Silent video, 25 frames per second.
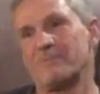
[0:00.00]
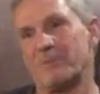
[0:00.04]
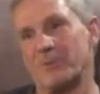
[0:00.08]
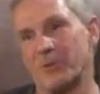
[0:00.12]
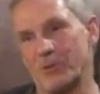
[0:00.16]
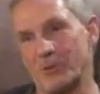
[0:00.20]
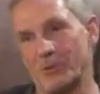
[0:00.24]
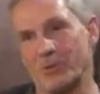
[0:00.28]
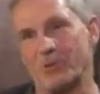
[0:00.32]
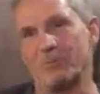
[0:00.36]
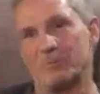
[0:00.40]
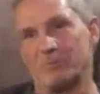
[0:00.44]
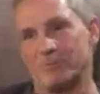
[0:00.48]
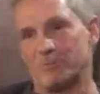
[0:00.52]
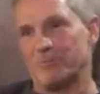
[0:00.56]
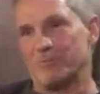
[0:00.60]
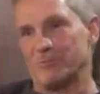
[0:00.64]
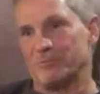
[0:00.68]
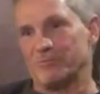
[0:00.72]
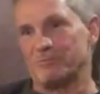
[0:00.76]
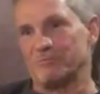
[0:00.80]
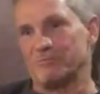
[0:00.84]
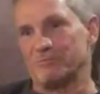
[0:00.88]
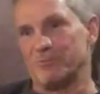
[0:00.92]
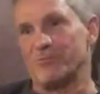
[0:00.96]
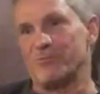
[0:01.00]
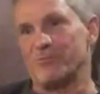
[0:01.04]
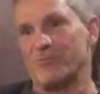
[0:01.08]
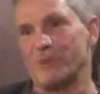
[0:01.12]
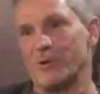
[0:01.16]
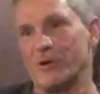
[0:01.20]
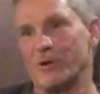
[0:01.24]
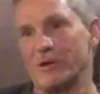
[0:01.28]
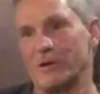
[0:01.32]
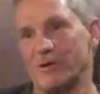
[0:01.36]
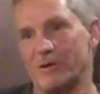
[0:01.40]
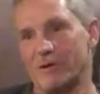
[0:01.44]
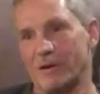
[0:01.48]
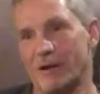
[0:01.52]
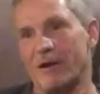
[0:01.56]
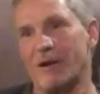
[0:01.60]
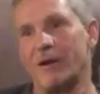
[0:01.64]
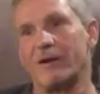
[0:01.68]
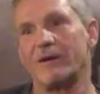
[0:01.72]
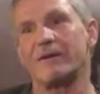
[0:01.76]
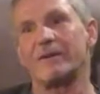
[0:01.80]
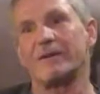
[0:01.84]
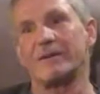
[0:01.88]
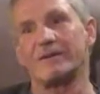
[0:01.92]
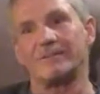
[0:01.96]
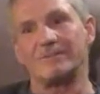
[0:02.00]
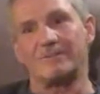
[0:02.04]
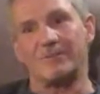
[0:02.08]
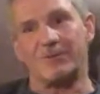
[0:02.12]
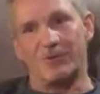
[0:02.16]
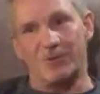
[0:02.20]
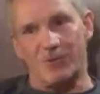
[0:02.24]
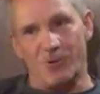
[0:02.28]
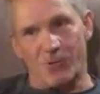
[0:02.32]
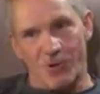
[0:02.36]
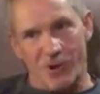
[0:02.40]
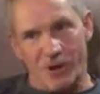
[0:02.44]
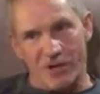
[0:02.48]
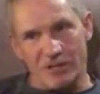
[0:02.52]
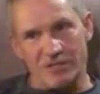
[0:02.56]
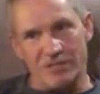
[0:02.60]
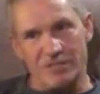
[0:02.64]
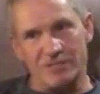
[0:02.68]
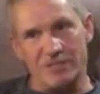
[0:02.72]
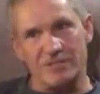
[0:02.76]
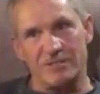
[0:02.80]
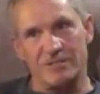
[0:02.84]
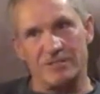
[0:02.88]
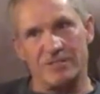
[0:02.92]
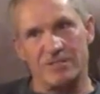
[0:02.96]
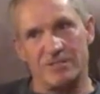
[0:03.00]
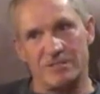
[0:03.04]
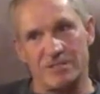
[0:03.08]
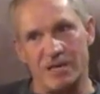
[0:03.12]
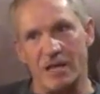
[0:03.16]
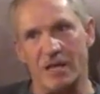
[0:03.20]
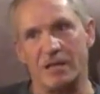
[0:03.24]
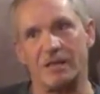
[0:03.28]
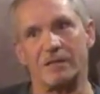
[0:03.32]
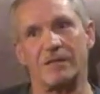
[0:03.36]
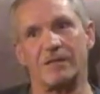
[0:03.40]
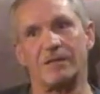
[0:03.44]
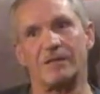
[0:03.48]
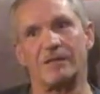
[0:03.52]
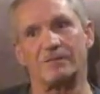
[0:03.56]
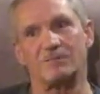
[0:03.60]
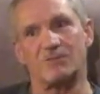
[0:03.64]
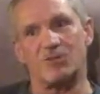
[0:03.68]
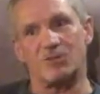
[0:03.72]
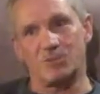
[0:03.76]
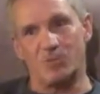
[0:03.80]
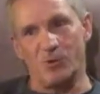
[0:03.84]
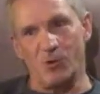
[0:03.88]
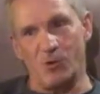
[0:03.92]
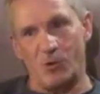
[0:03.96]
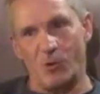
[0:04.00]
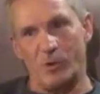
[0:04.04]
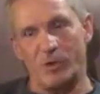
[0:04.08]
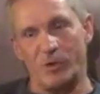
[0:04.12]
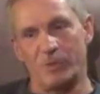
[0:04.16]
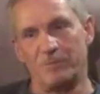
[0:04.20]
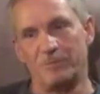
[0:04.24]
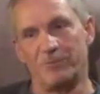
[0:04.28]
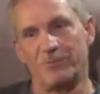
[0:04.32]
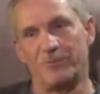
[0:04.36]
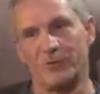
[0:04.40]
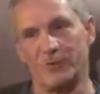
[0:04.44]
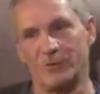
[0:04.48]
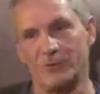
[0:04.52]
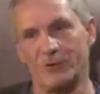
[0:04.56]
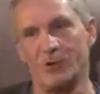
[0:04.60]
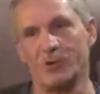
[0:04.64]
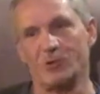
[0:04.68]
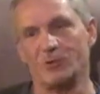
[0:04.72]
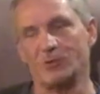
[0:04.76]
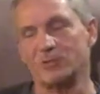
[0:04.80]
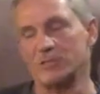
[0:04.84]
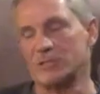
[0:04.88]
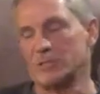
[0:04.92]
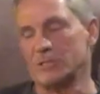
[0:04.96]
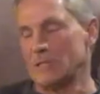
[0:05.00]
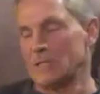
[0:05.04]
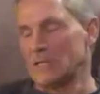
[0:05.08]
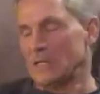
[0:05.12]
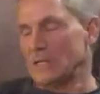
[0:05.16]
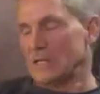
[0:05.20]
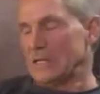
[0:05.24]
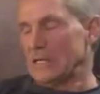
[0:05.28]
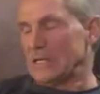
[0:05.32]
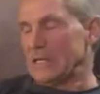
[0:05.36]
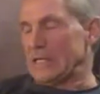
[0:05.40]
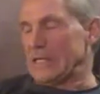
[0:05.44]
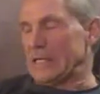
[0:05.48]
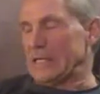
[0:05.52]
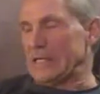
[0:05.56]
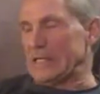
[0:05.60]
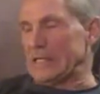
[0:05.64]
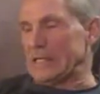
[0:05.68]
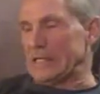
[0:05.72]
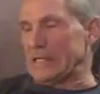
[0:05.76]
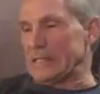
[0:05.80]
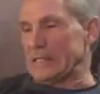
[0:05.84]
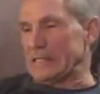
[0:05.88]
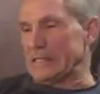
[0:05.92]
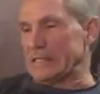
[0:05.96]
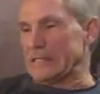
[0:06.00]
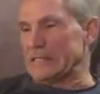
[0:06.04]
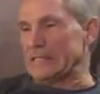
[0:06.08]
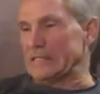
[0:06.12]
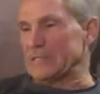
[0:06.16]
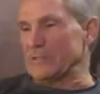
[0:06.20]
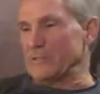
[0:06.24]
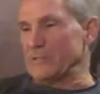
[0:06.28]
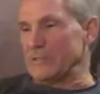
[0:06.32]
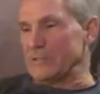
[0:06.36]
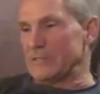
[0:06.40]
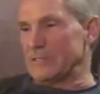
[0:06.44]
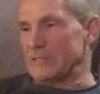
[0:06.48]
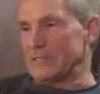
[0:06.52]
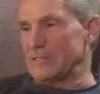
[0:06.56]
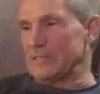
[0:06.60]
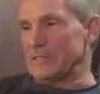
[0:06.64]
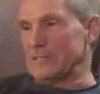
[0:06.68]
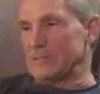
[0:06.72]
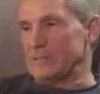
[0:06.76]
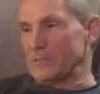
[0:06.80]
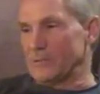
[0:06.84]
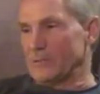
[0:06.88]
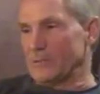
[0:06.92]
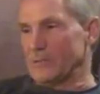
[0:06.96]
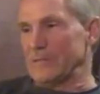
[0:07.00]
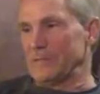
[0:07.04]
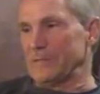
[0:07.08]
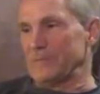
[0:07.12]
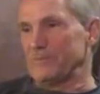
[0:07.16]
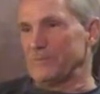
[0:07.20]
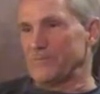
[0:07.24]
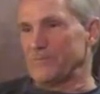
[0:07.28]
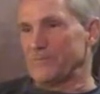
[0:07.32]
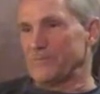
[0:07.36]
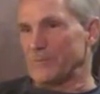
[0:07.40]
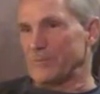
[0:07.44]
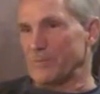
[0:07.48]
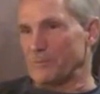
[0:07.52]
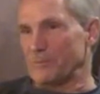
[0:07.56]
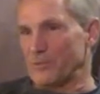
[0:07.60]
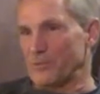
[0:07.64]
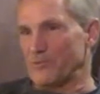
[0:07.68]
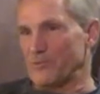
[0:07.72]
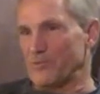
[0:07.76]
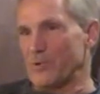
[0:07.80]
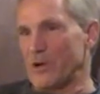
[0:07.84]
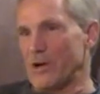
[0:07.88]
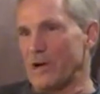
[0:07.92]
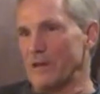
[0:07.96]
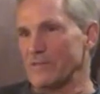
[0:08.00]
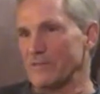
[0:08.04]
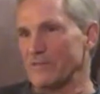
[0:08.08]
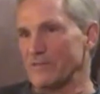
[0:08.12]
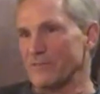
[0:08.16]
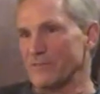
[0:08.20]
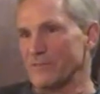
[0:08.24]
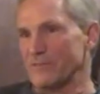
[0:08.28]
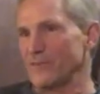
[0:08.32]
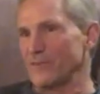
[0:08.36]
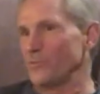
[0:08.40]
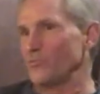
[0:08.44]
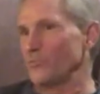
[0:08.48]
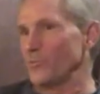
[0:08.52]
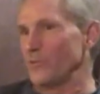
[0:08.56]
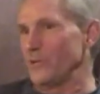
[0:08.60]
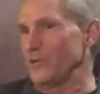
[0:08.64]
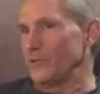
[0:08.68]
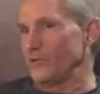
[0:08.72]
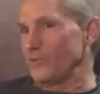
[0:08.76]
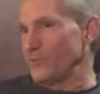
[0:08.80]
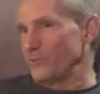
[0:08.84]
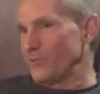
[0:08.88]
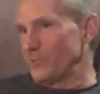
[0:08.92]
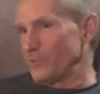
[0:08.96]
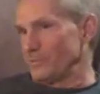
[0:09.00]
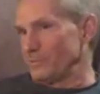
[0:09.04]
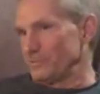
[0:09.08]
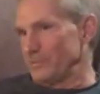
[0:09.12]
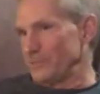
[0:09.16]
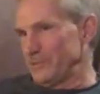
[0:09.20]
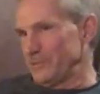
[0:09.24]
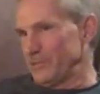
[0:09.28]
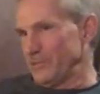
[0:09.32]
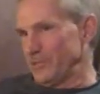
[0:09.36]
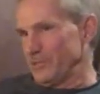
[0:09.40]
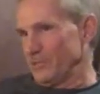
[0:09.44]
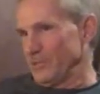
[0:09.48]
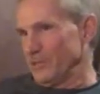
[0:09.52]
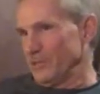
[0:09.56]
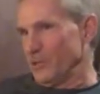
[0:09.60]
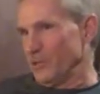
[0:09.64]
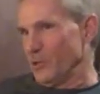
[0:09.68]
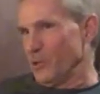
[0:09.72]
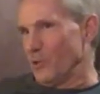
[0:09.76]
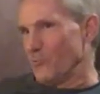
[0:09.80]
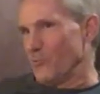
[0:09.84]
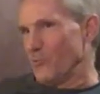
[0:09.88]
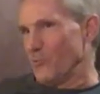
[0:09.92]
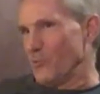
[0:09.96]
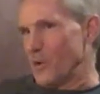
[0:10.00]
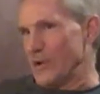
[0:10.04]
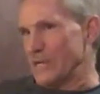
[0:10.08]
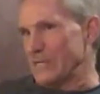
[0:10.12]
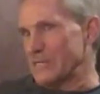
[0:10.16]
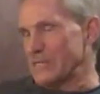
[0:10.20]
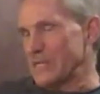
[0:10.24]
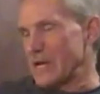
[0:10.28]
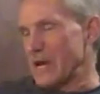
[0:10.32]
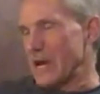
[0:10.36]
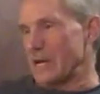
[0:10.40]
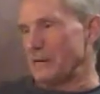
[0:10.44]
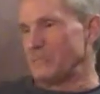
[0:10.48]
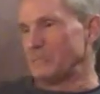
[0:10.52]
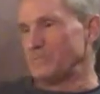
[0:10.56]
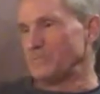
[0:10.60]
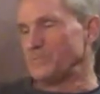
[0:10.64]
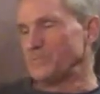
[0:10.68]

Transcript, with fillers: you know, before dark and cross his scent and spook the does. And uh, so he said, you know what? I'm going to try this. And these weeds were just a little over waist high.